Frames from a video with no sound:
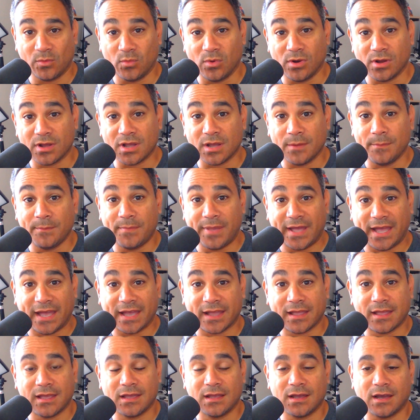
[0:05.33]
Welcome
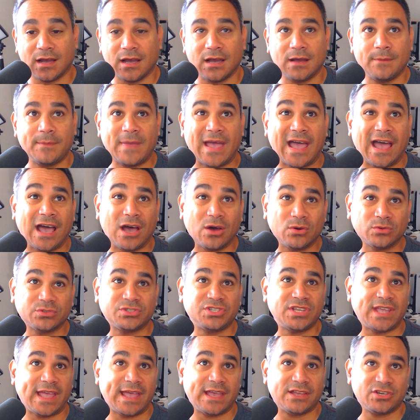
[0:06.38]
back. How
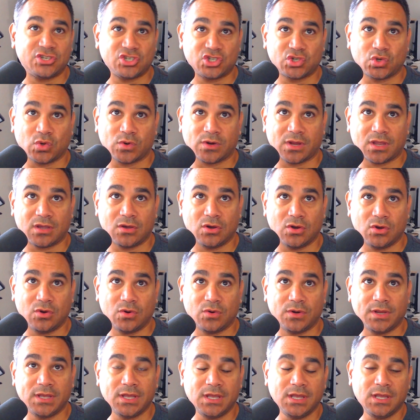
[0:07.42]
to add short
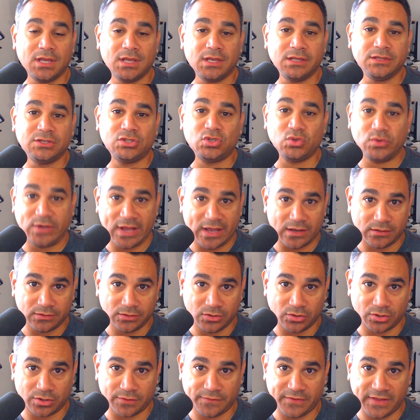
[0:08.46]
code to
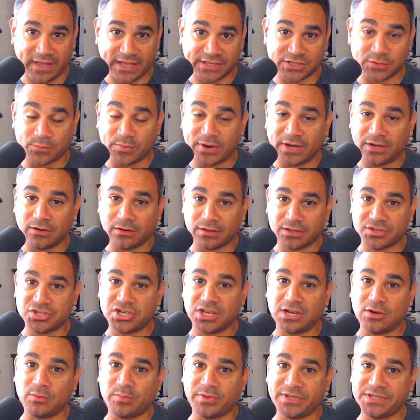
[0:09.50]
Downloader. If you guys are brand new to the
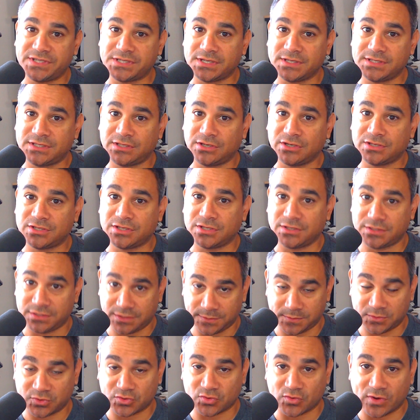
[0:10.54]
channel, please consider to
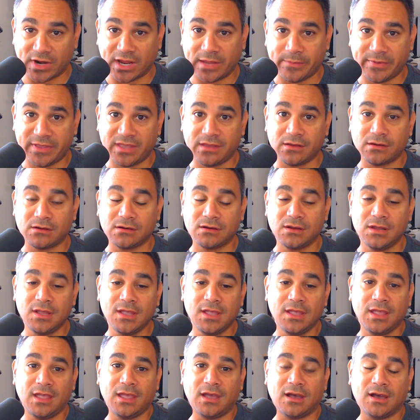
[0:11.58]
subscribe here.
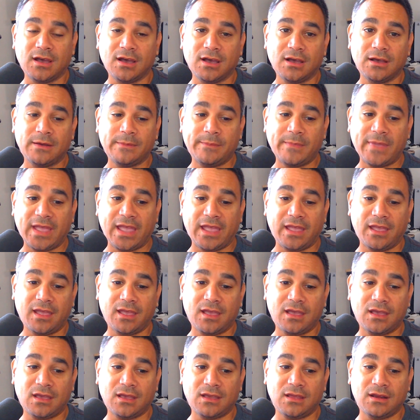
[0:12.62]

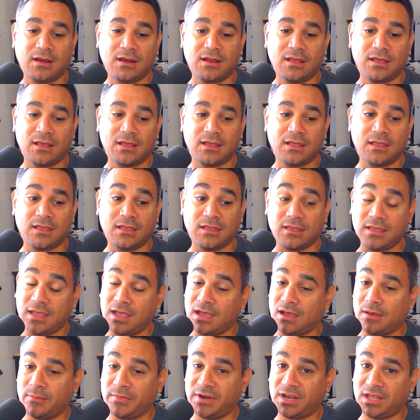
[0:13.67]
And
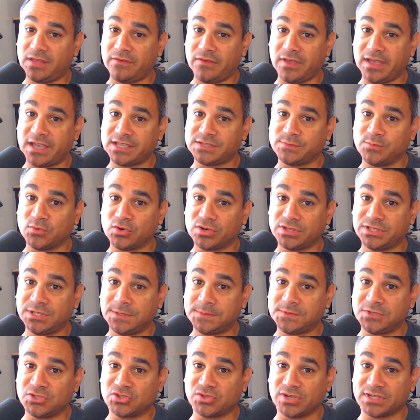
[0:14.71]
yeah, I'm going to give you guys more
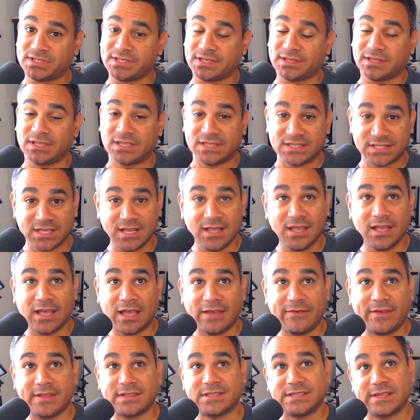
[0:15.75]
tips and tricks like this.
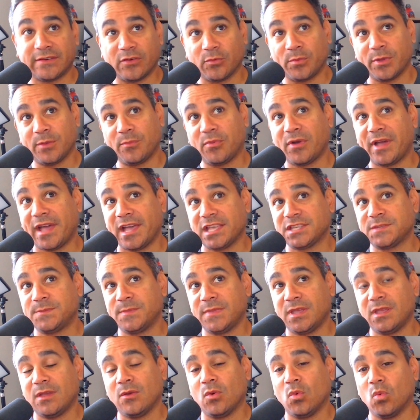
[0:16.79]
I've had several people ask
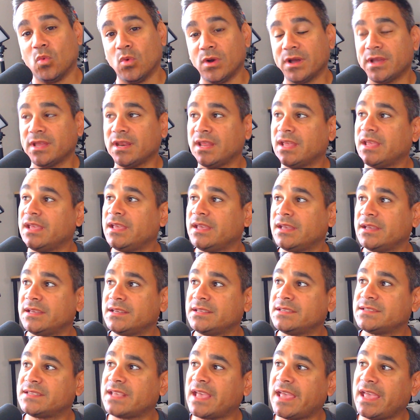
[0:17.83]
me, what
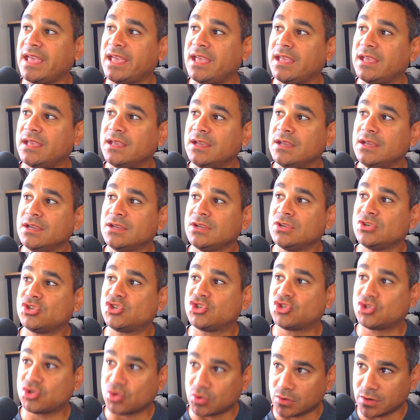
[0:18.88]
is a
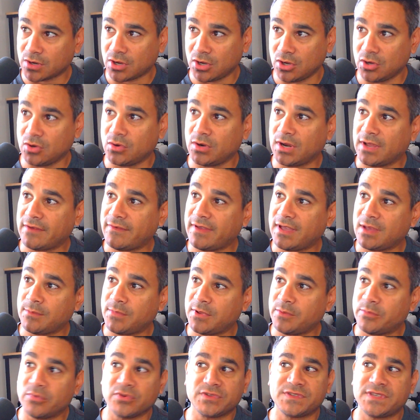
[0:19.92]
short code? I've had
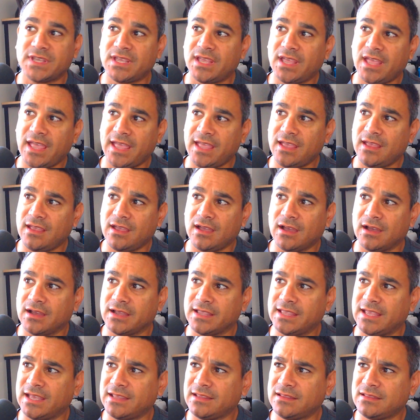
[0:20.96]
people say, hey,
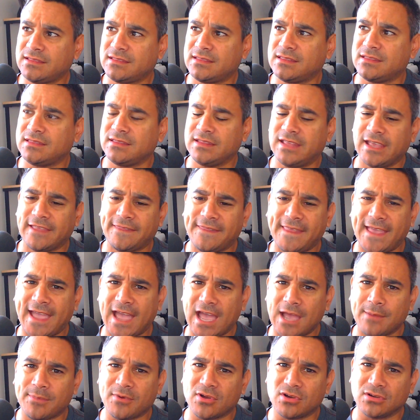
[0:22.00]
get the
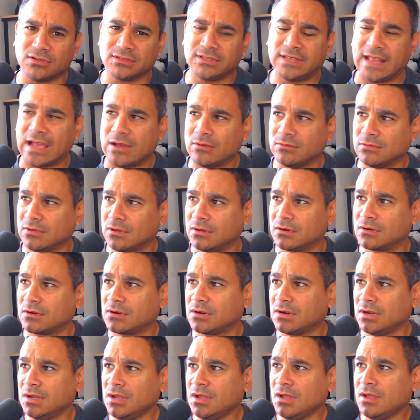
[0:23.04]
app called
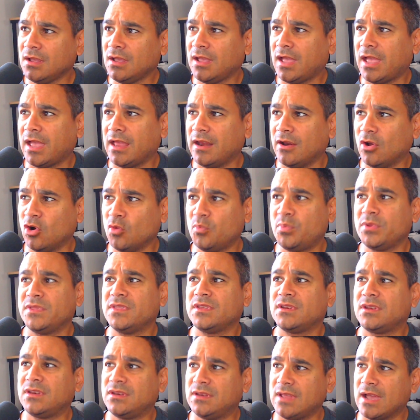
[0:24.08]
Downloader and open
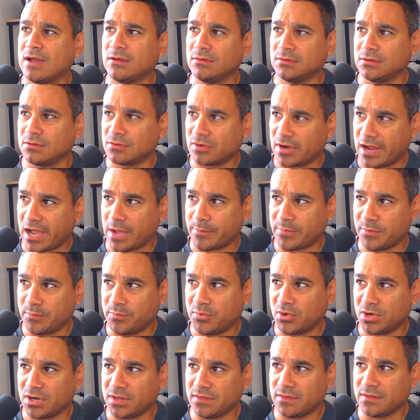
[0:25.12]
the Downloader app and
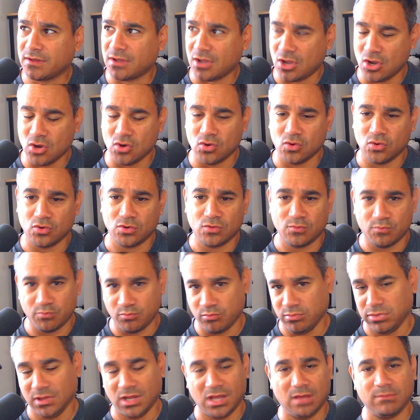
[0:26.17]
put in the code,
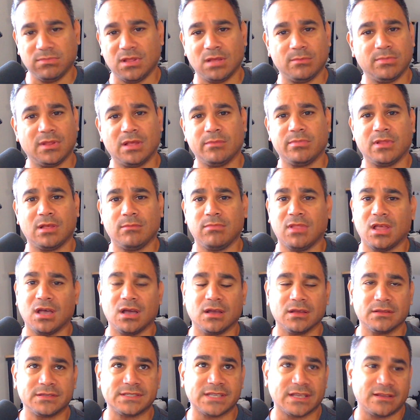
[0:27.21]
blah, blah, blah, blah,
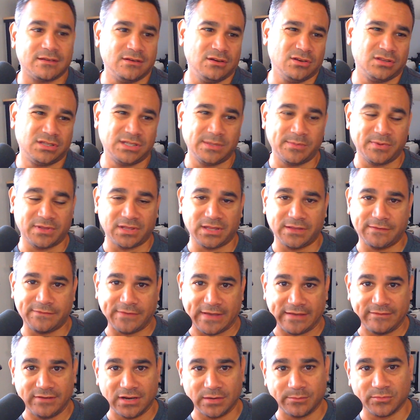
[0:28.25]
blah. It's like typically
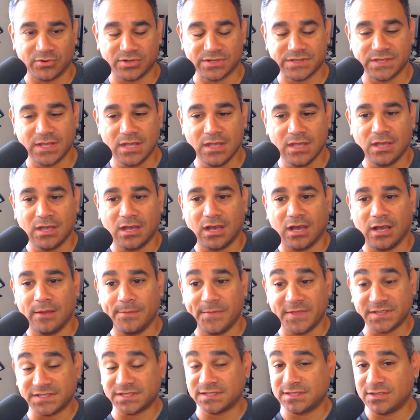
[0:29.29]
five numbers.
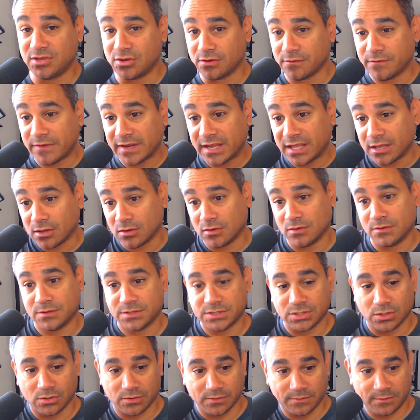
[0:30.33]
This is your video.
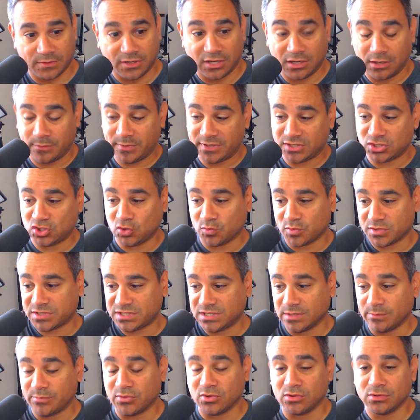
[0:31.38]
So going to be super
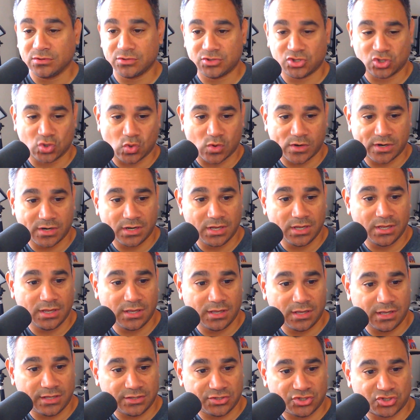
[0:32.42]
simple, short,
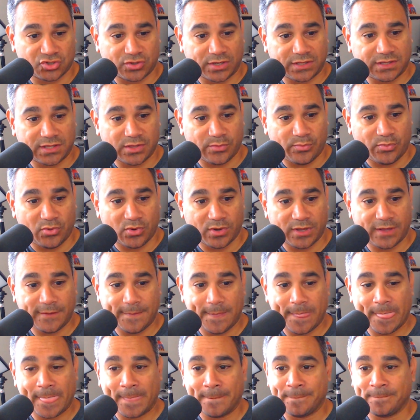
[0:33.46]
and straight to the point.
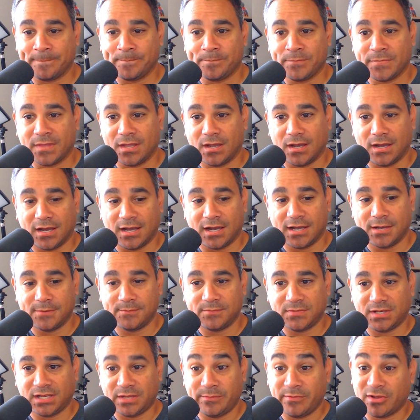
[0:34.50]

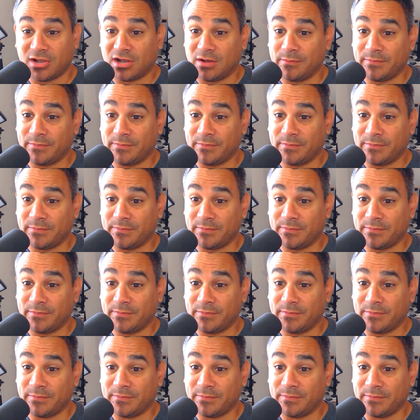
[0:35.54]
Leave me a comment